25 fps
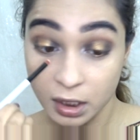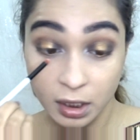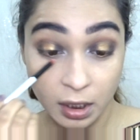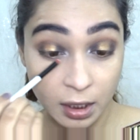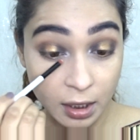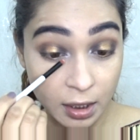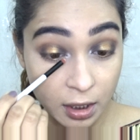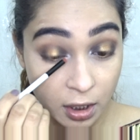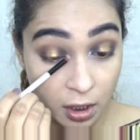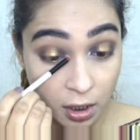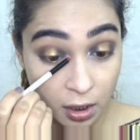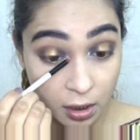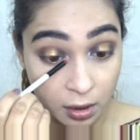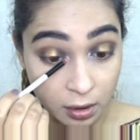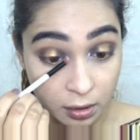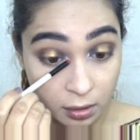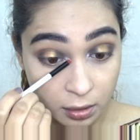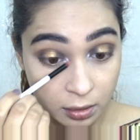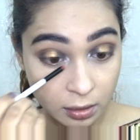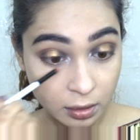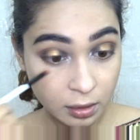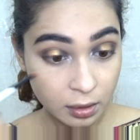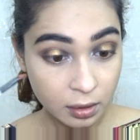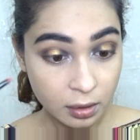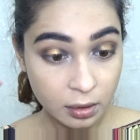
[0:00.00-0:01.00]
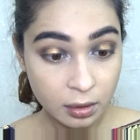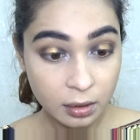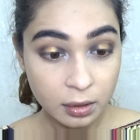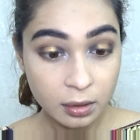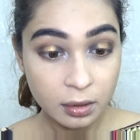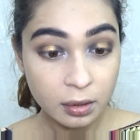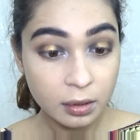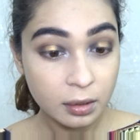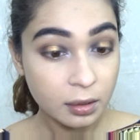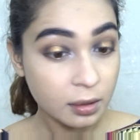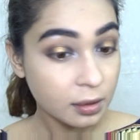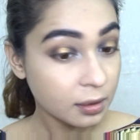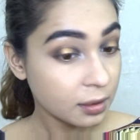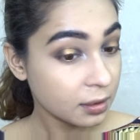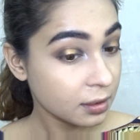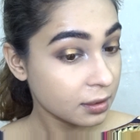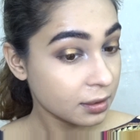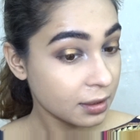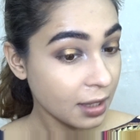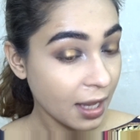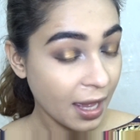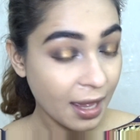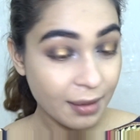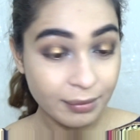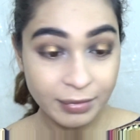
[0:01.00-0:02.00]
glitter.
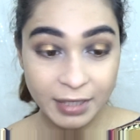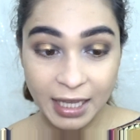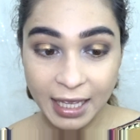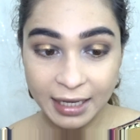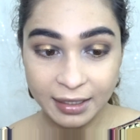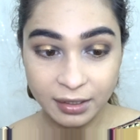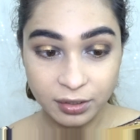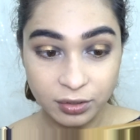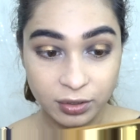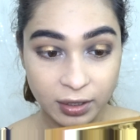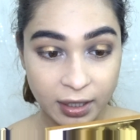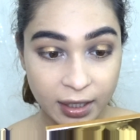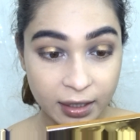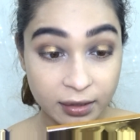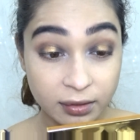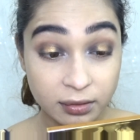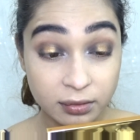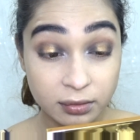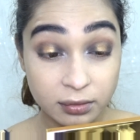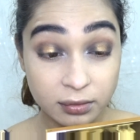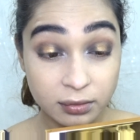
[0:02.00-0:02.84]
Yeah, I'm getting to that.